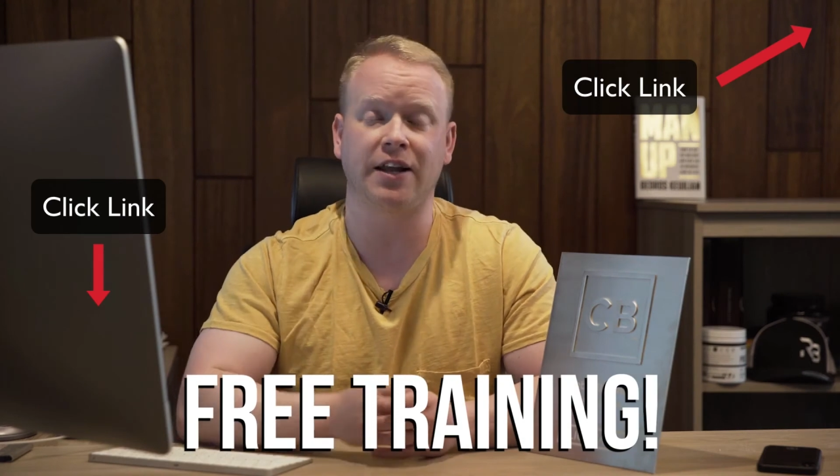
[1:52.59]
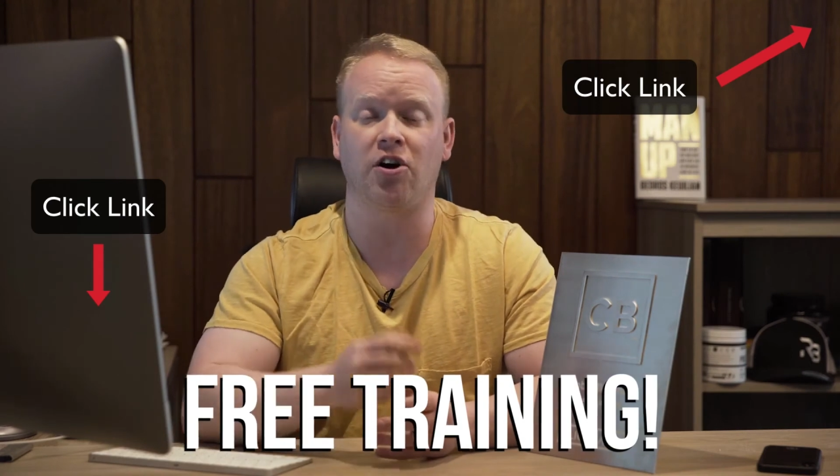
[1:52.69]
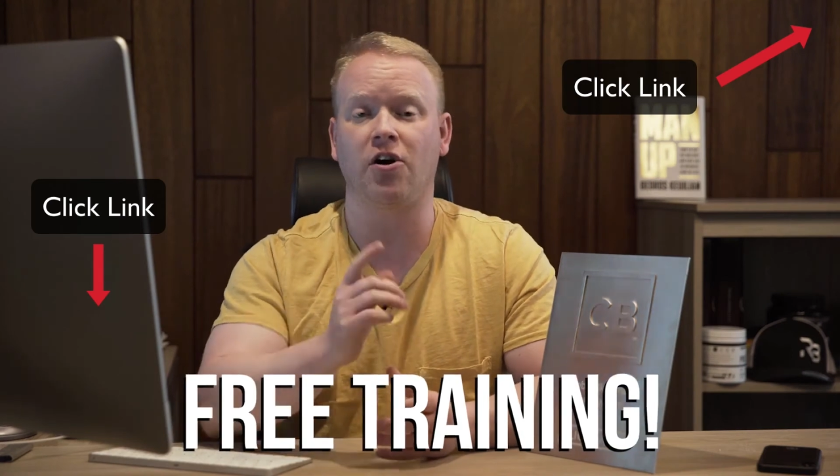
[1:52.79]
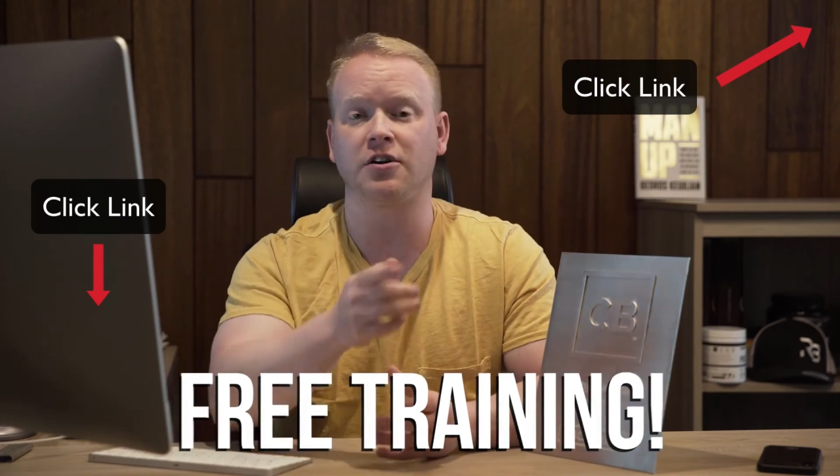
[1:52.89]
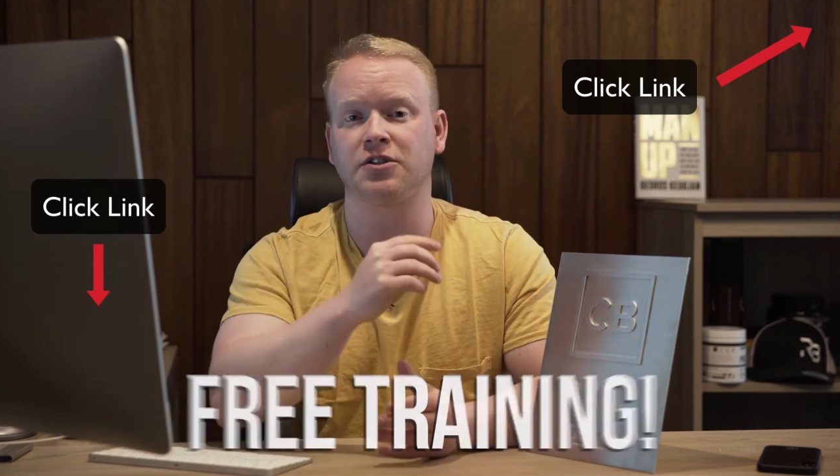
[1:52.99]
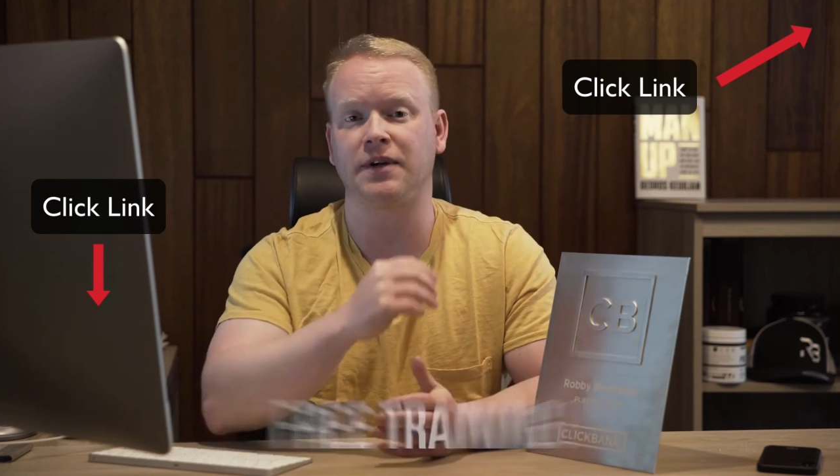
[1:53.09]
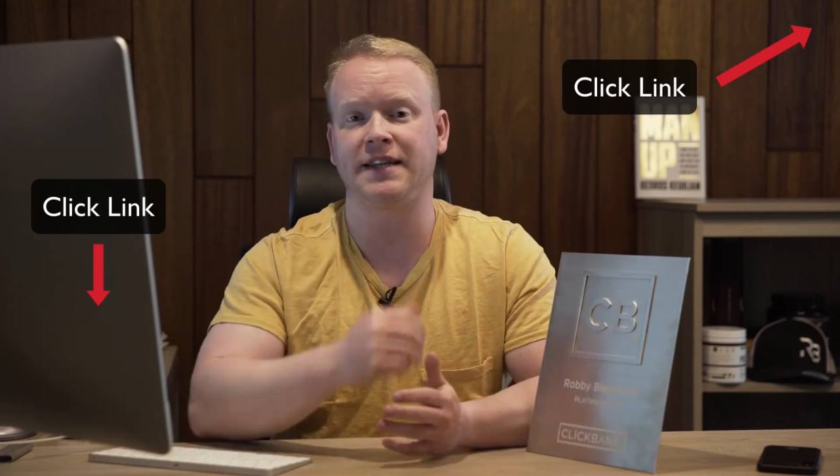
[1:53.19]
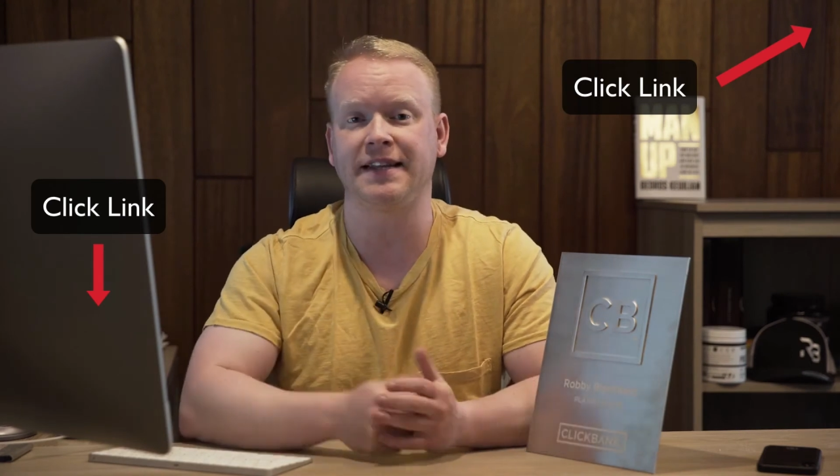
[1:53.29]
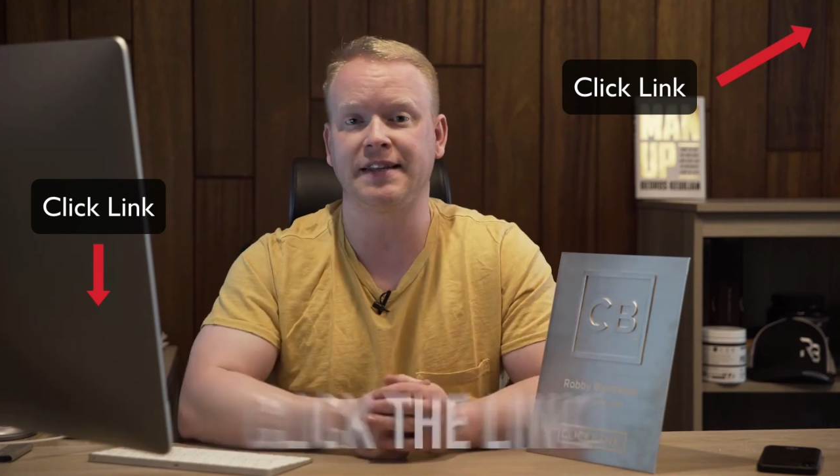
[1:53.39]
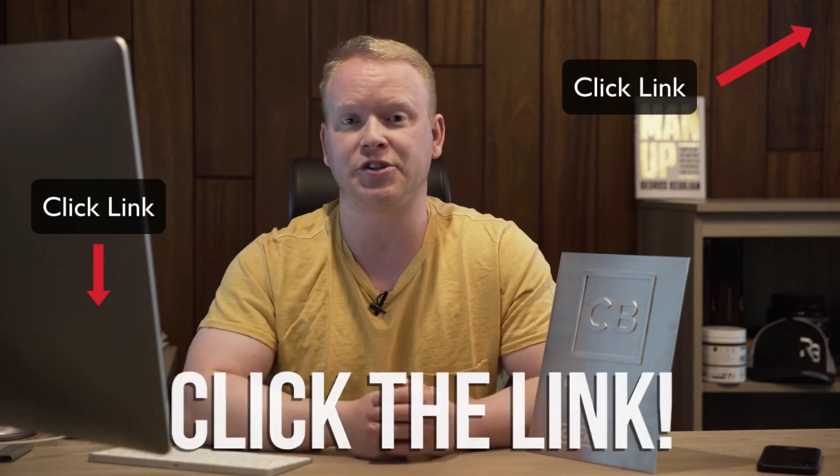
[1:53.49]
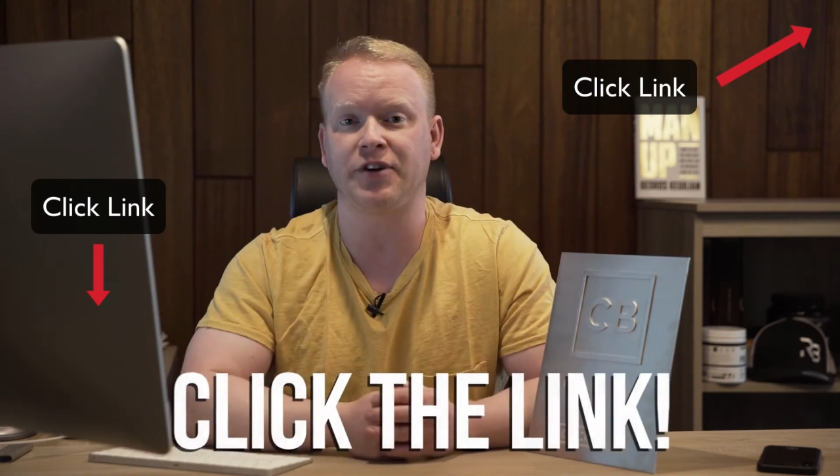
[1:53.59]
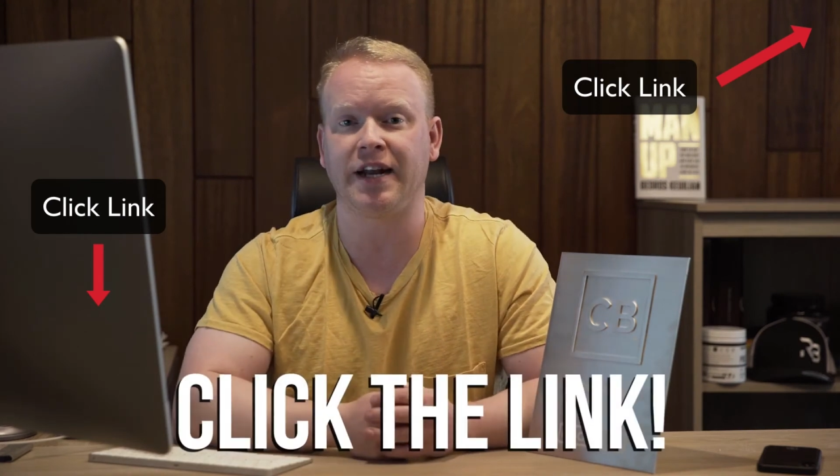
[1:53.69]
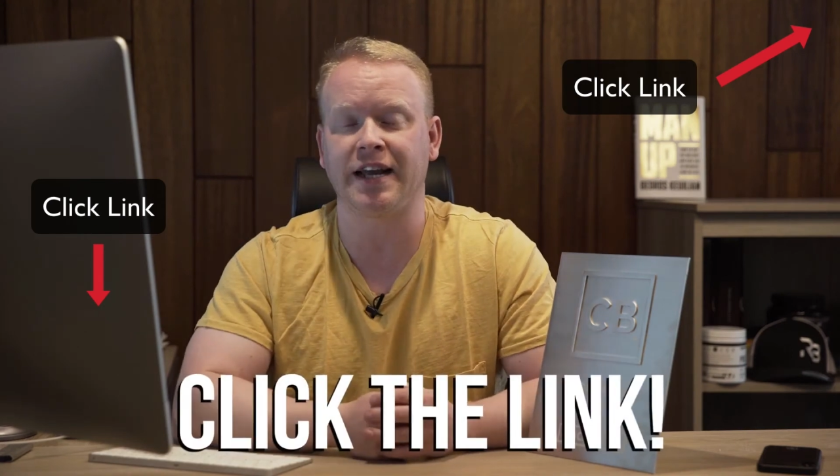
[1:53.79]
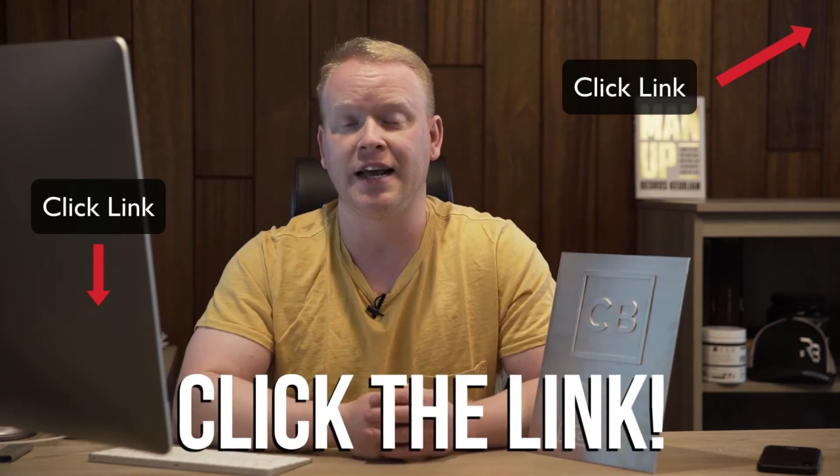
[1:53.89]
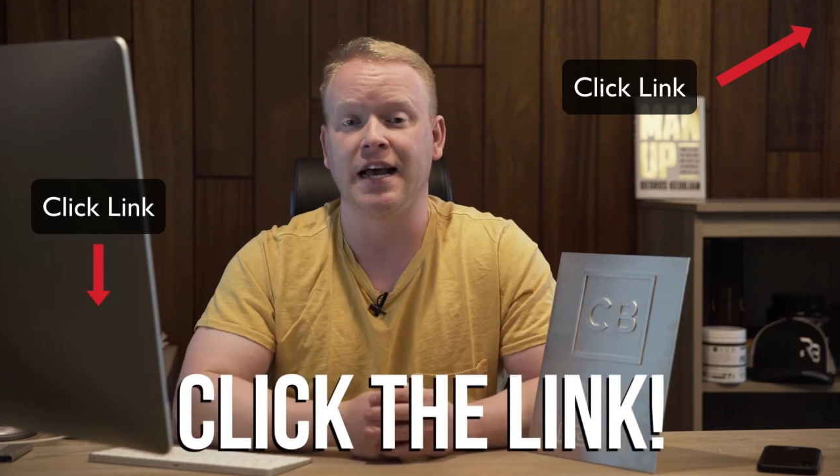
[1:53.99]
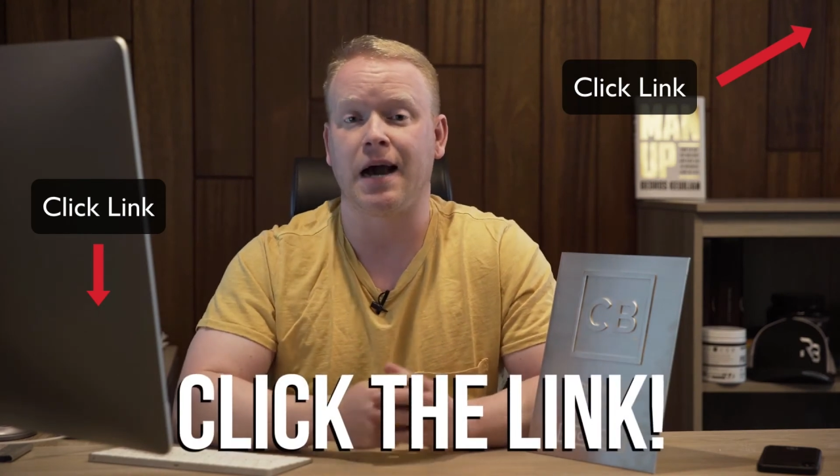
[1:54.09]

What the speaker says: and also at the end of the training,